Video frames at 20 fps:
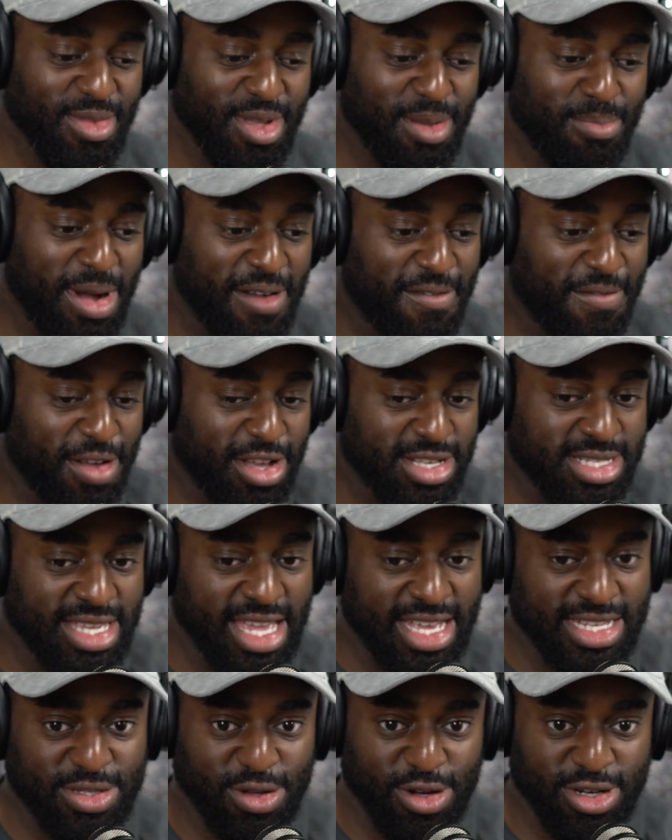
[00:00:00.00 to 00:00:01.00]
my first
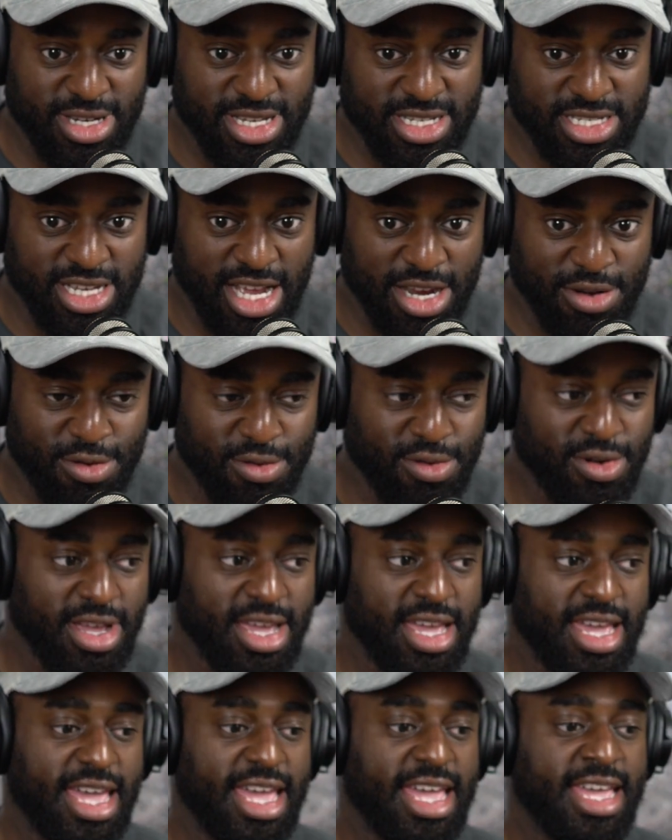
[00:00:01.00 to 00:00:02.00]
guest on this channel,
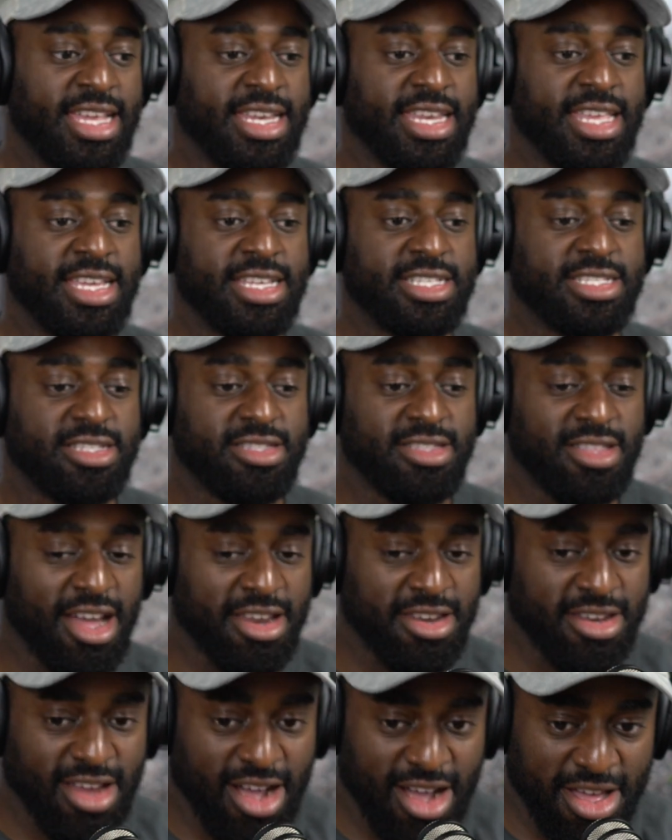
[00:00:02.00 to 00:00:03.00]
it is
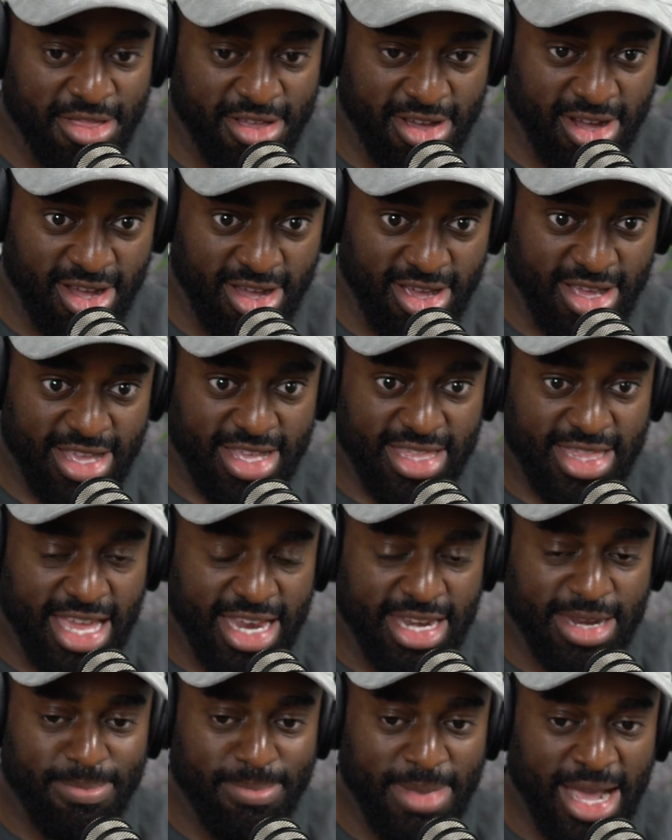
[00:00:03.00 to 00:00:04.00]
none other
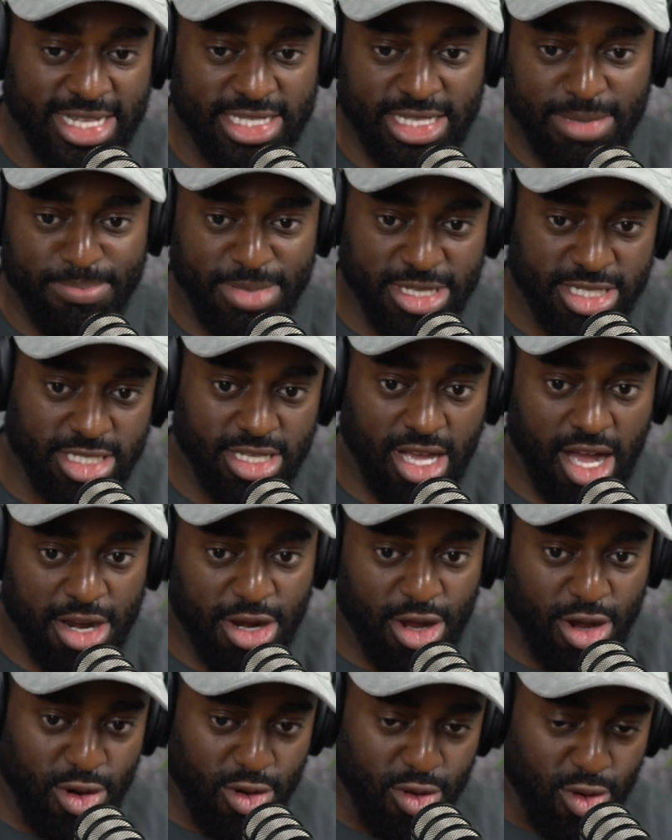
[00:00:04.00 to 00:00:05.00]
than Matt
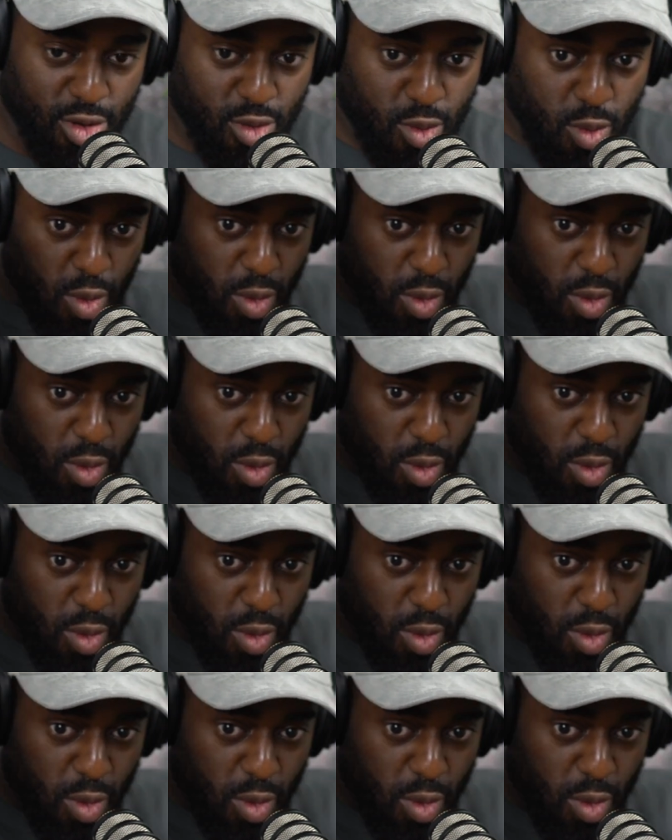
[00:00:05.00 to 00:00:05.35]
Bersano.